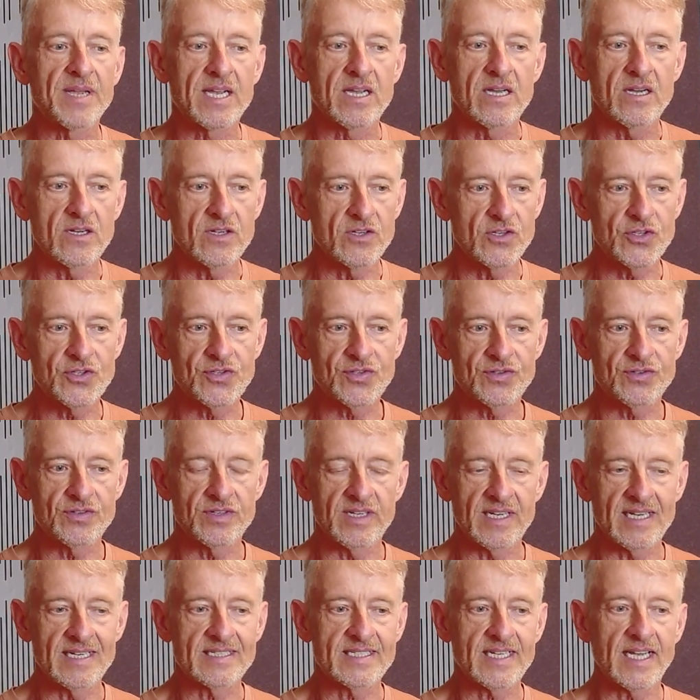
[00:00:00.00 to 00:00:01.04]
because
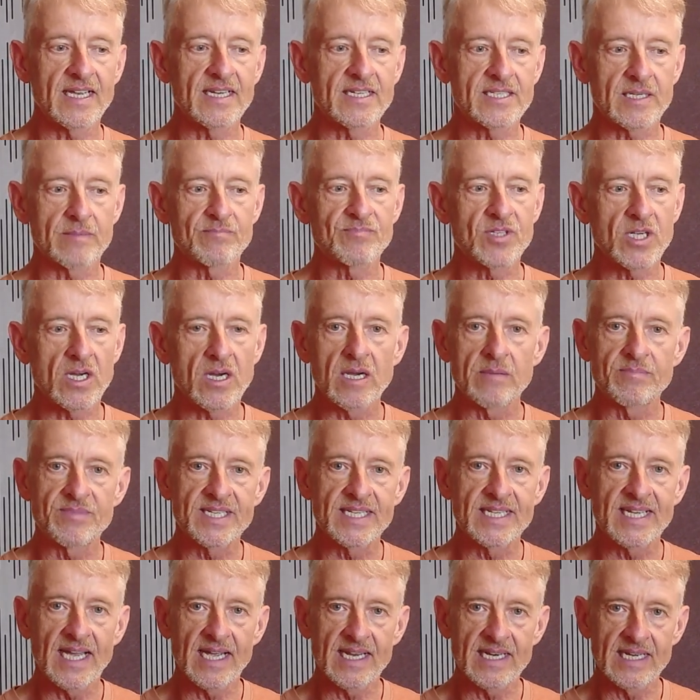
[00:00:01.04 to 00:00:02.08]
it takes some time
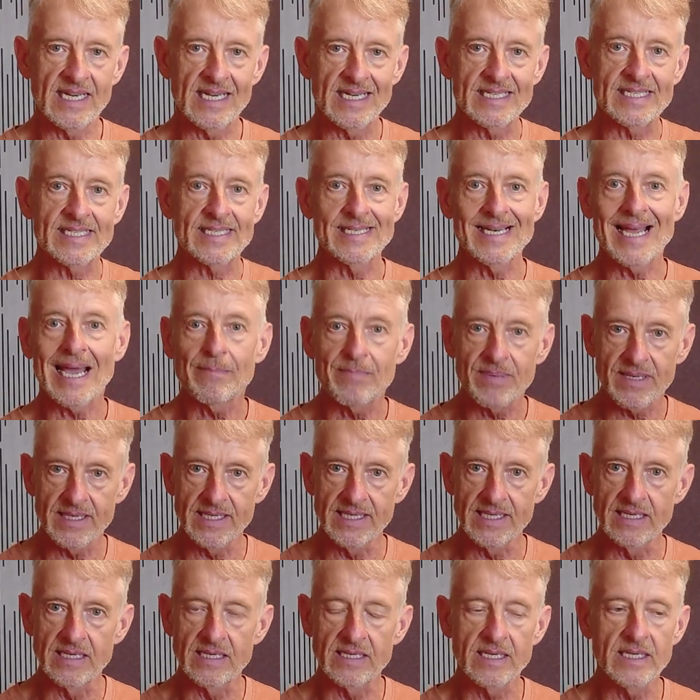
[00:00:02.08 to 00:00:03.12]
to get it
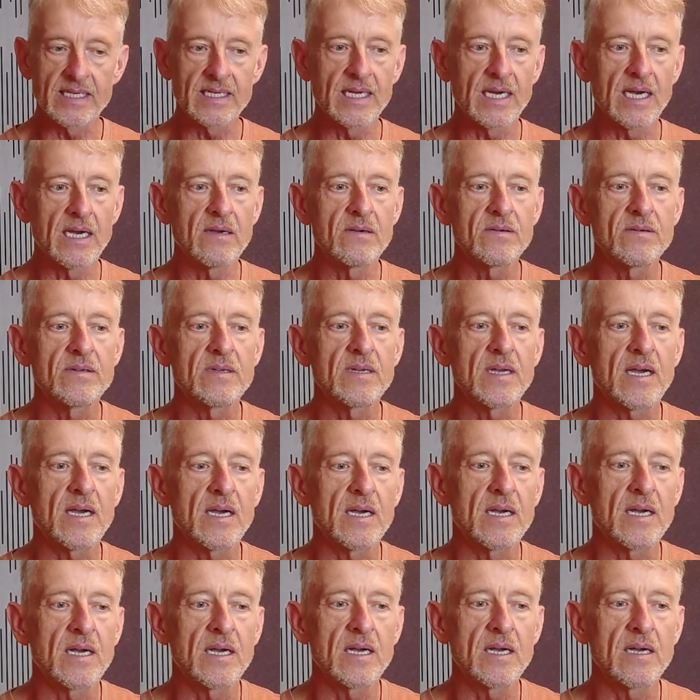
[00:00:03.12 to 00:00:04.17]
snappy, you know.
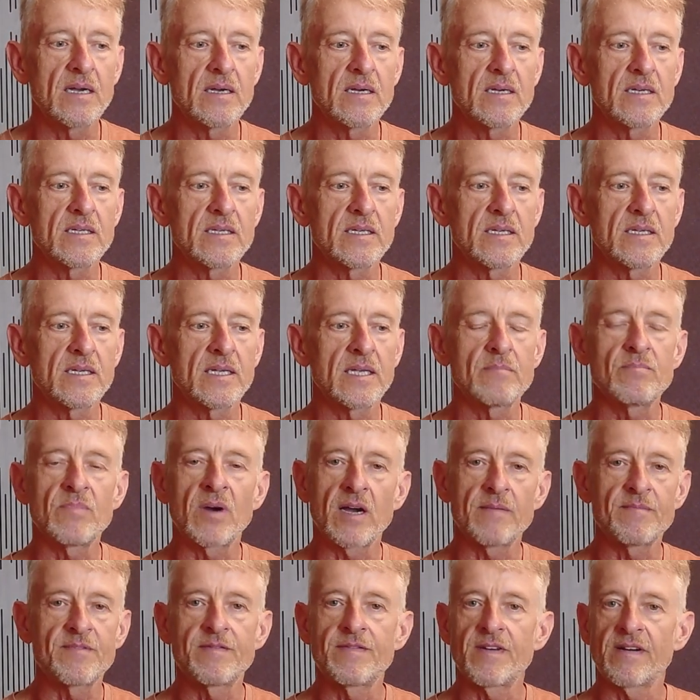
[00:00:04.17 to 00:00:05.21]
It
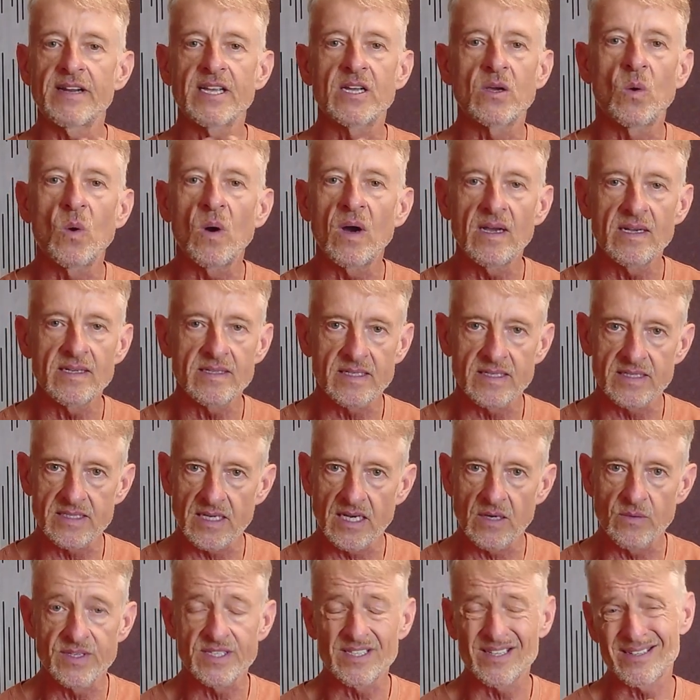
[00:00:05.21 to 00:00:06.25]
might be very quiet to
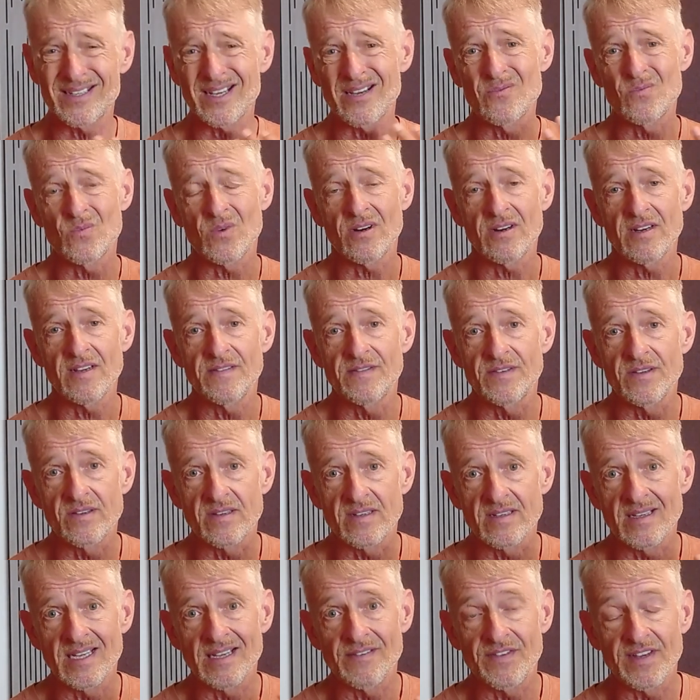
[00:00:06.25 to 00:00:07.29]
start with, so don't worry
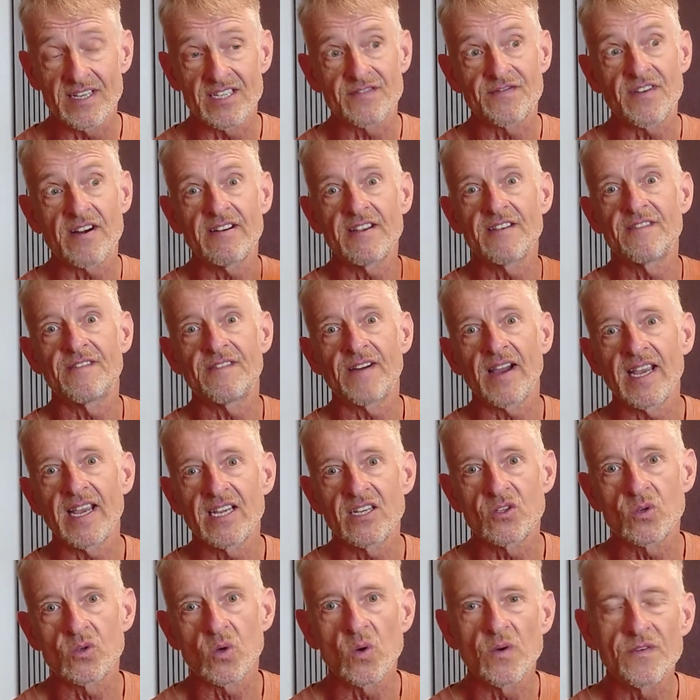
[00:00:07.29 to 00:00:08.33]
if it's very
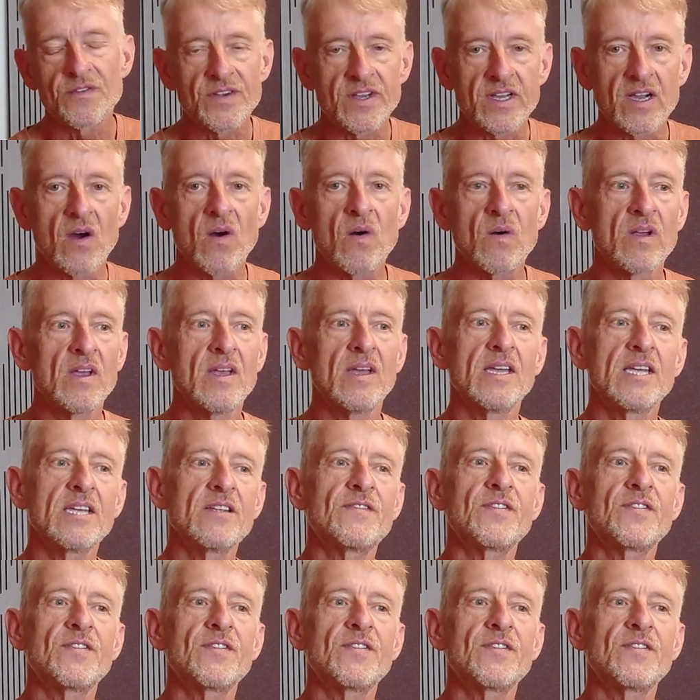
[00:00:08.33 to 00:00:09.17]
faint, or if you can't